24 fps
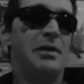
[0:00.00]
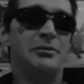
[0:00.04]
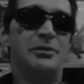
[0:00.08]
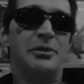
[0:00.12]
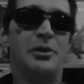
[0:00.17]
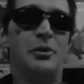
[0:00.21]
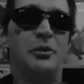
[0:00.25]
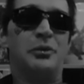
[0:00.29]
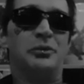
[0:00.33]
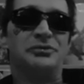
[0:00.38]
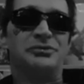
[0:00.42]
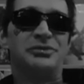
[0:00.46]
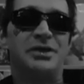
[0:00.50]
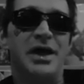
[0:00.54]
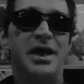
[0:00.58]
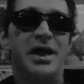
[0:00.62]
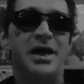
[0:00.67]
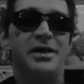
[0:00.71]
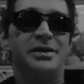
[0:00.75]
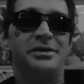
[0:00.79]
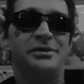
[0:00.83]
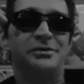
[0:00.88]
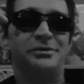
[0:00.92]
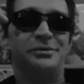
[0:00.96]
I'm the oldest
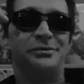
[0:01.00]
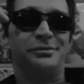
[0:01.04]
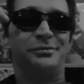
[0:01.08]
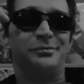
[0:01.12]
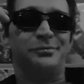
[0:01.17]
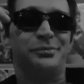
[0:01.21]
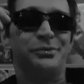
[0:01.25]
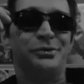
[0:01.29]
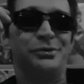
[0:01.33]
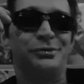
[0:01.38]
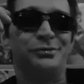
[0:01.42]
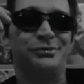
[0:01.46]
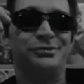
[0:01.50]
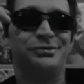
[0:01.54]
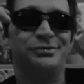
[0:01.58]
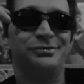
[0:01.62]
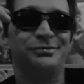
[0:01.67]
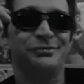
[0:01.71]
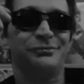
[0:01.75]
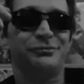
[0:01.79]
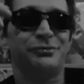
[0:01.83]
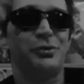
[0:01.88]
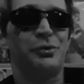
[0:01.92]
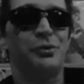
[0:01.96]
guy in the bunch,
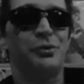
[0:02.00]
of